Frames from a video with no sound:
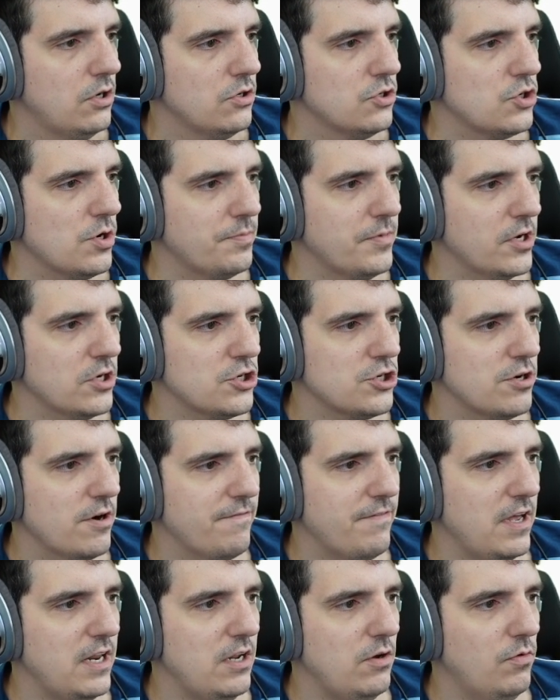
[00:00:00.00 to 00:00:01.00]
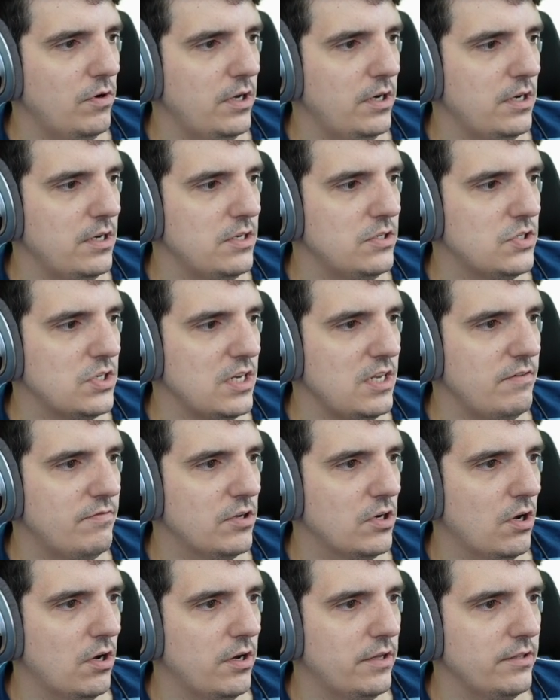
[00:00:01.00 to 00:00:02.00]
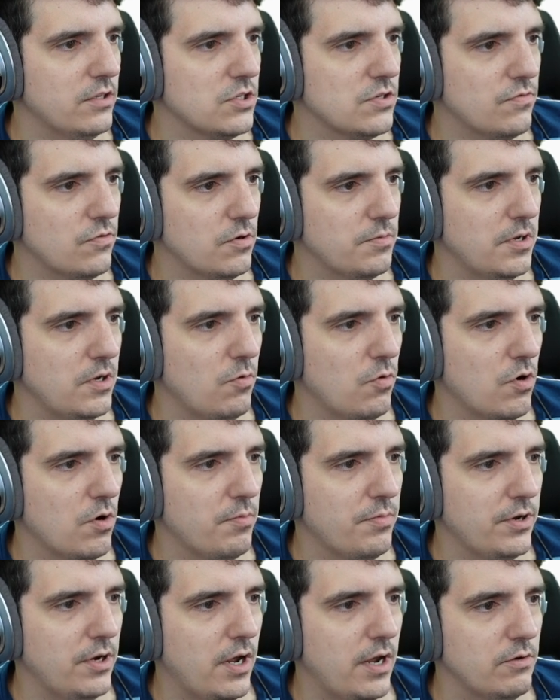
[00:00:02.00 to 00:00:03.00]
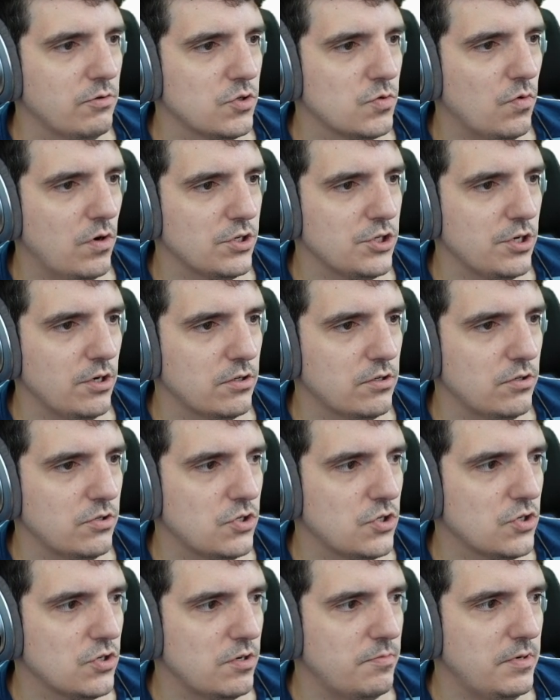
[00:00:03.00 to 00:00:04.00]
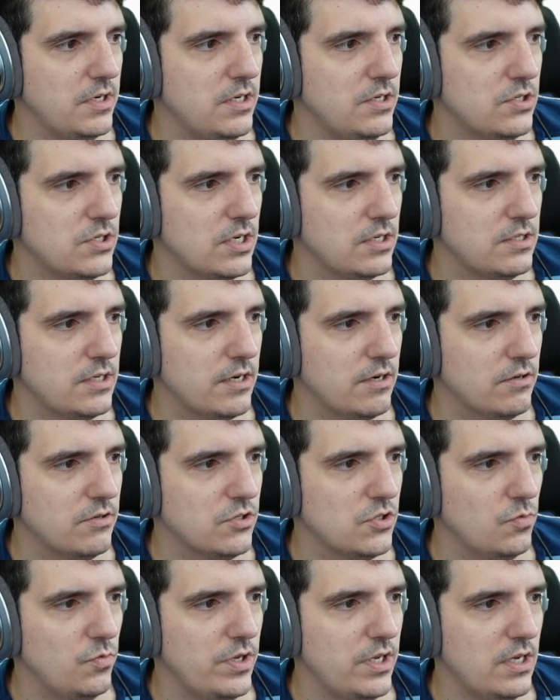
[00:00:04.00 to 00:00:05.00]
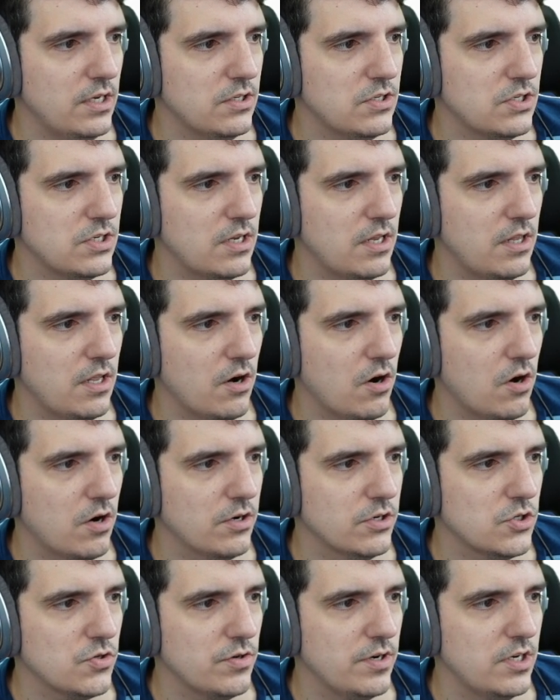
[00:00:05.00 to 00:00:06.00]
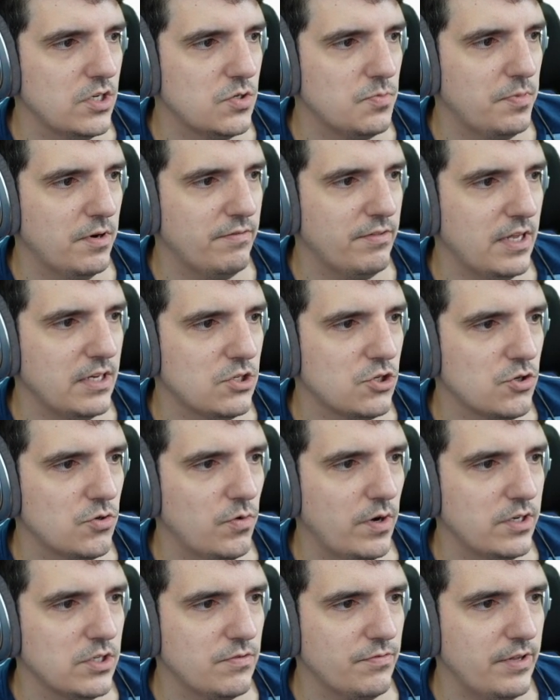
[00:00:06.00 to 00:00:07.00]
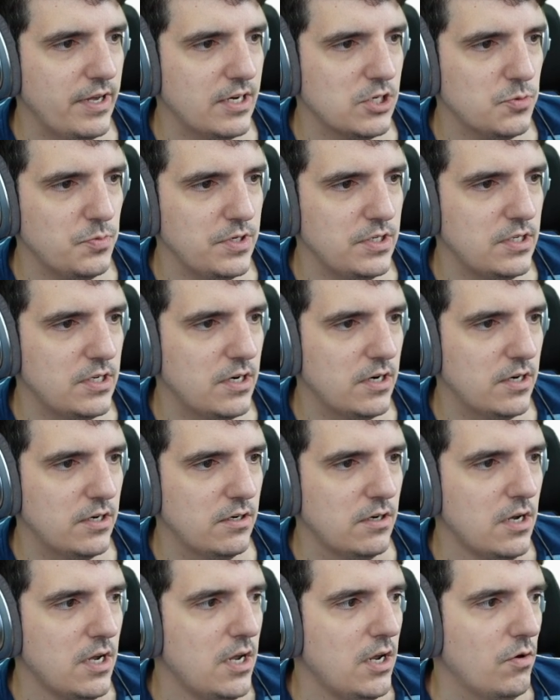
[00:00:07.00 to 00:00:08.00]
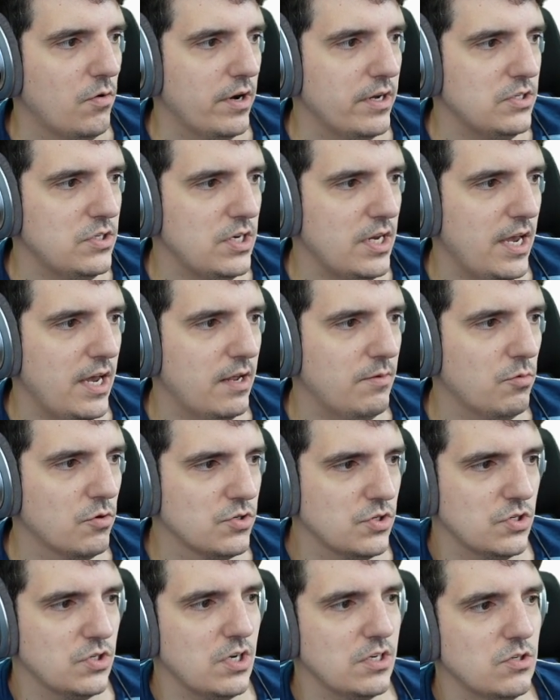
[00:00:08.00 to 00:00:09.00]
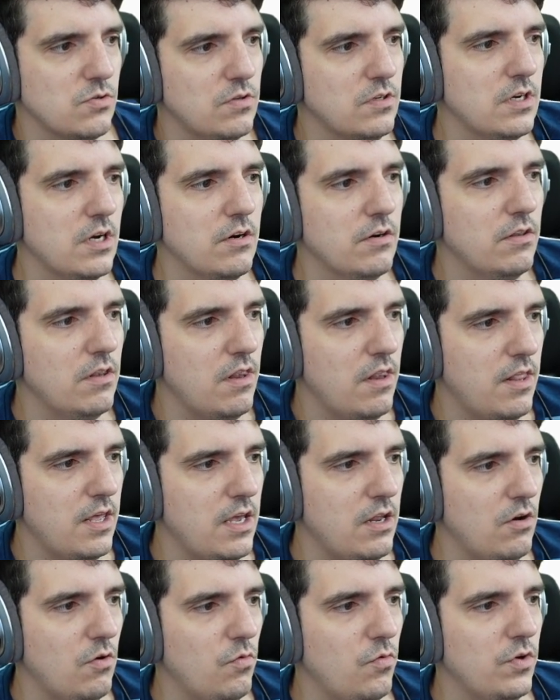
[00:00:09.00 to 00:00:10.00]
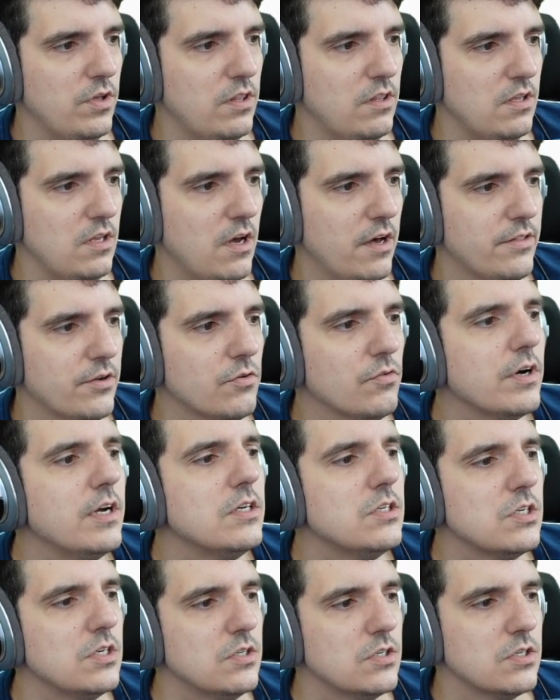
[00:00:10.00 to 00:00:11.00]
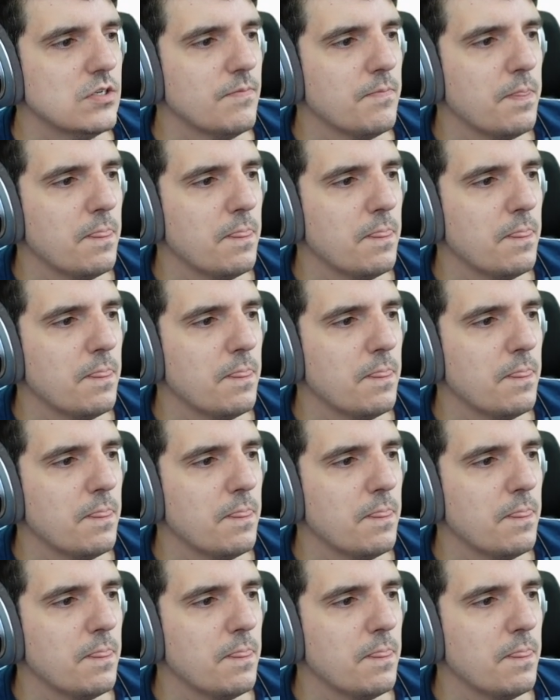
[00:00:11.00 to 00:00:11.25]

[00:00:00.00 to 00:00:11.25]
So I'm not sure if anyone is even on this forum anymore, but I was watching Artosis stream and he said Terran is the weakest, the hardest race. But if that's true, why does Flash play Terran? Why has he had more success with Terran than with the other races?